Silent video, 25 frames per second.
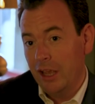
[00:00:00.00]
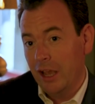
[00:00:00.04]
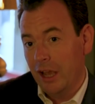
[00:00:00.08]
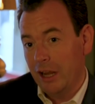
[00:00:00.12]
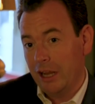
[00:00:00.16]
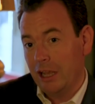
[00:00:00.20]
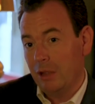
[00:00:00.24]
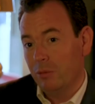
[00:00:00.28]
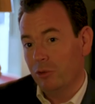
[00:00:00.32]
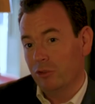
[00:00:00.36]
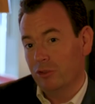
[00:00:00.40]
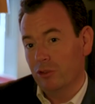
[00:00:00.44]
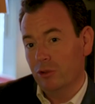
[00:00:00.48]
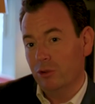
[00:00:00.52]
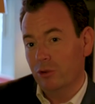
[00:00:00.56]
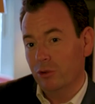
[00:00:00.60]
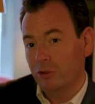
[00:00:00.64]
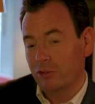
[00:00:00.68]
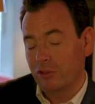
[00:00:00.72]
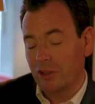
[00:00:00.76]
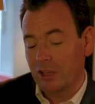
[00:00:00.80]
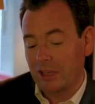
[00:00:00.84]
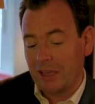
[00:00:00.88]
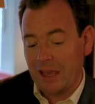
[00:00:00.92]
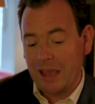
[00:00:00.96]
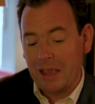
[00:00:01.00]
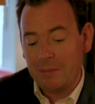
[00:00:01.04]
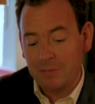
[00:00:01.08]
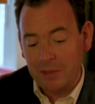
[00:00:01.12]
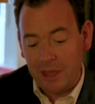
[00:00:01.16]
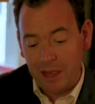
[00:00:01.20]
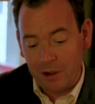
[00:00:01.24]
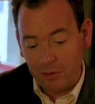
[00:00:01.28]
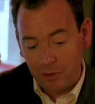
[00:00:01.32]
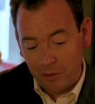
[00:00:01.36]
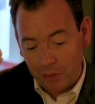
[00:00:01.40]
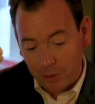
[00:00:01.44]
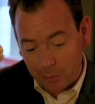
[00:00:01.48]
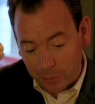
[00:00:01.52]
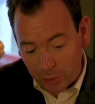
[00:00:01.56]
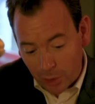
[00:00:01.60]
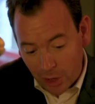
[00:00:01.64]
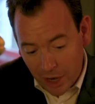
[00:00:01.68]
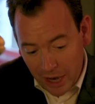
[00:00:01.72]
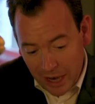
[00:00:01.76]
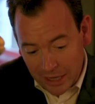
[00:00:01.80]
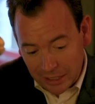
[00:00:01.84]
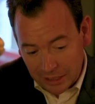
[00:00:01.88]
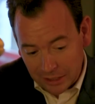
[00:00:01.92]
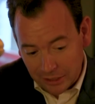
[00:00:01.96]
and he was the horse that came there on the
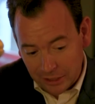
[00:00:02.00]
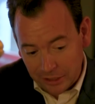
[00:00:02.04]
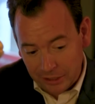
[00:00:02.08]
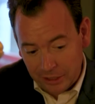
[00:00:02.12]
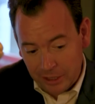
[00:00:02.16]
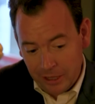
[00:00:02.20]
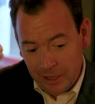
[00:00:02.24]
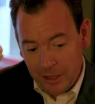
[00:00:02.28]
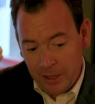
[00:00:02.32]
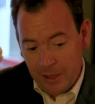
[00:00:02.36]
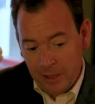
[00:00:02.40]
bridle and